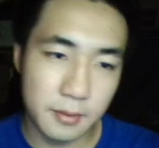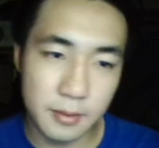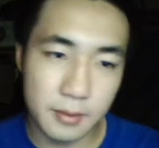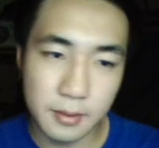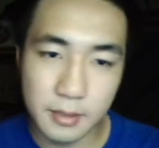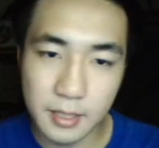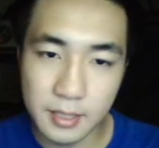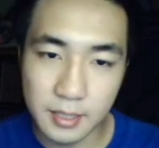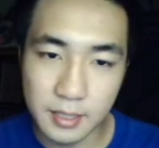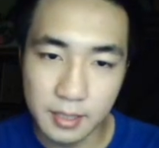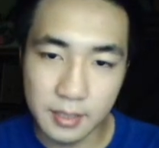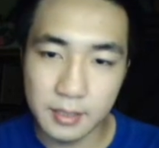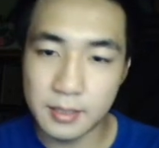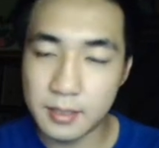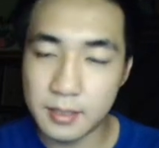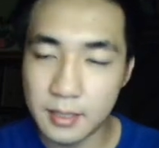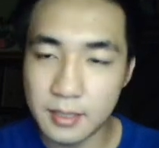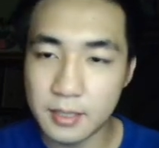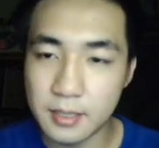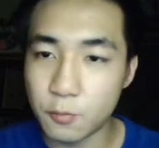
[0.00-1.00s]
this
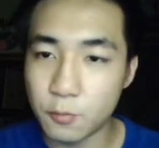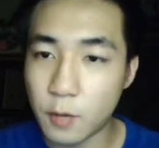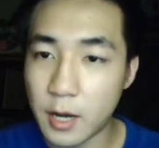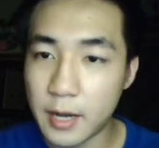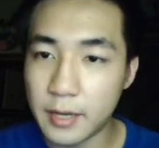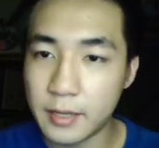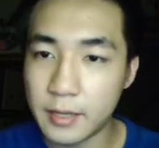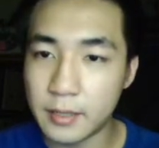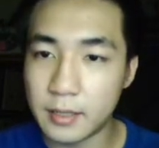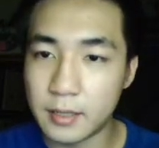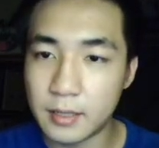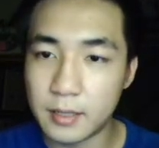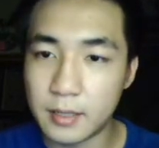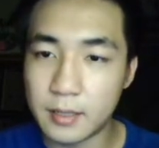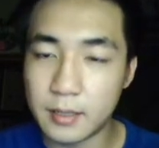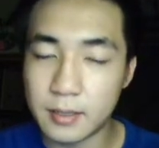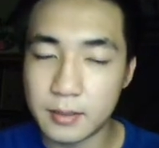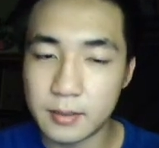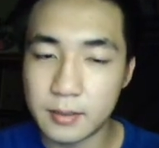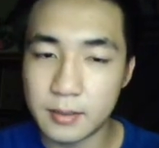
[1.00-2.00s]
is why
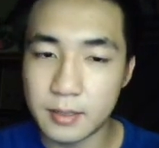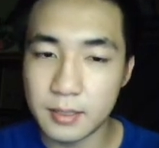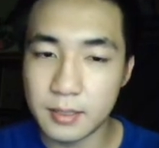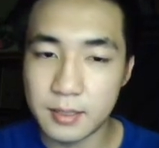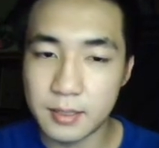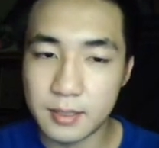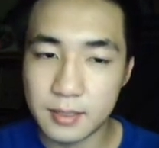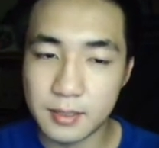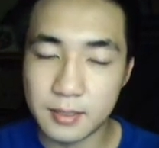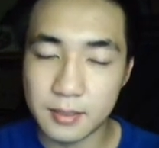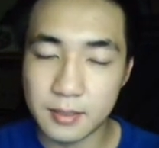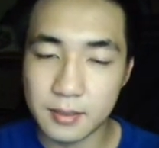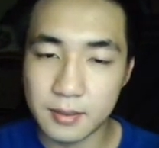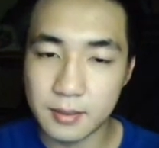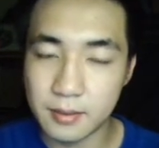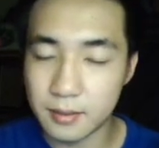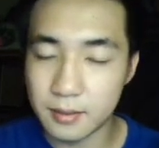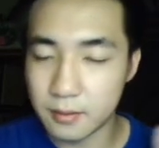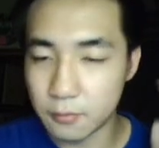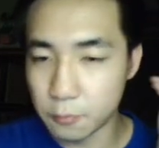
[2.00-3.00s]
this
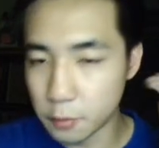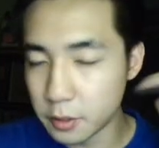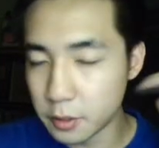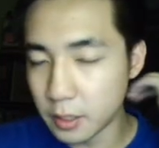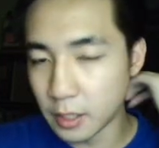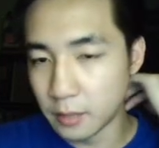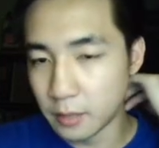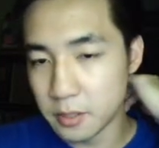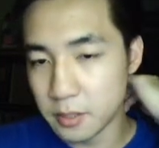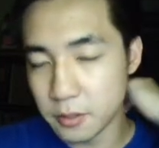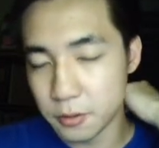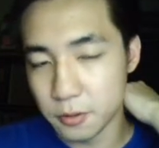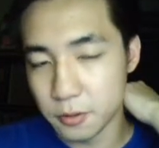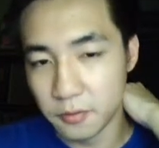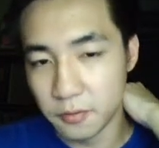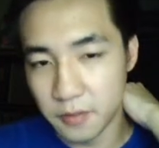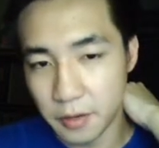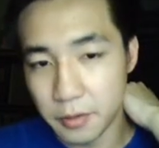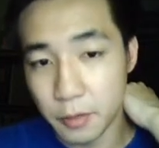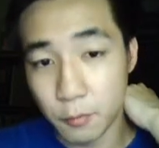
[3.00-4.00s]
Wilhelm is also
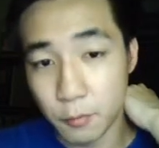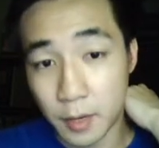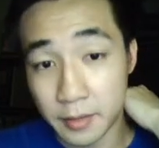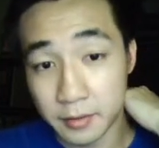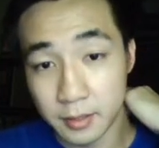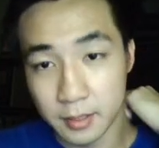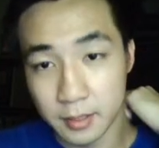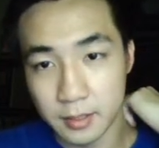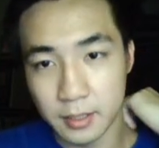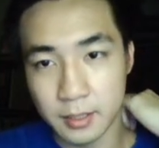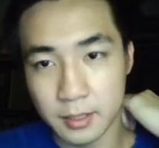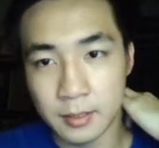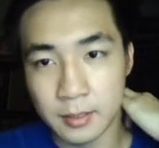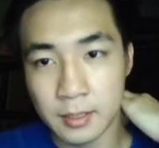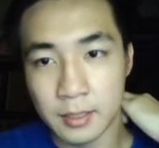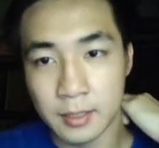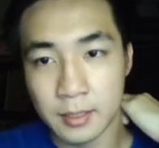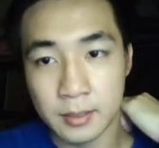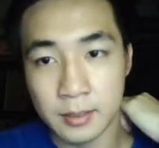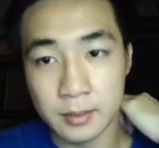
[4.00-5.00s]
very wanted in
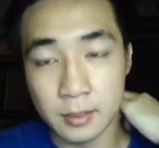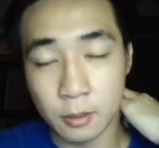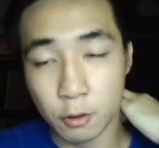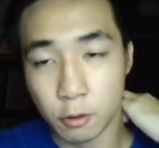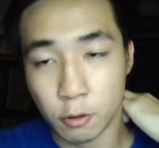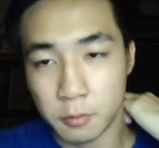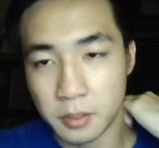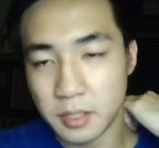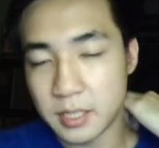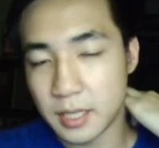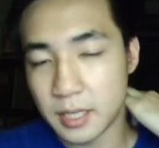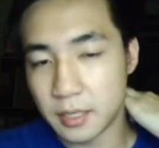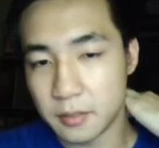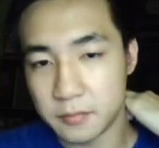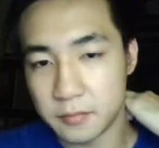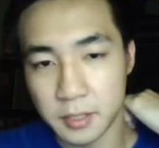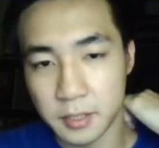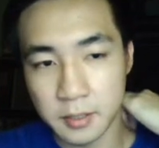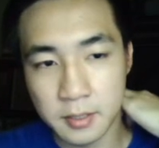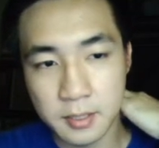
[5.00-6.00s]
the global side of
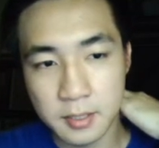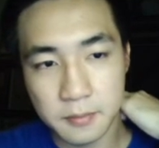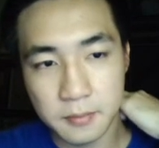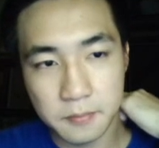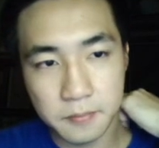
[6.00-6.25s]
things.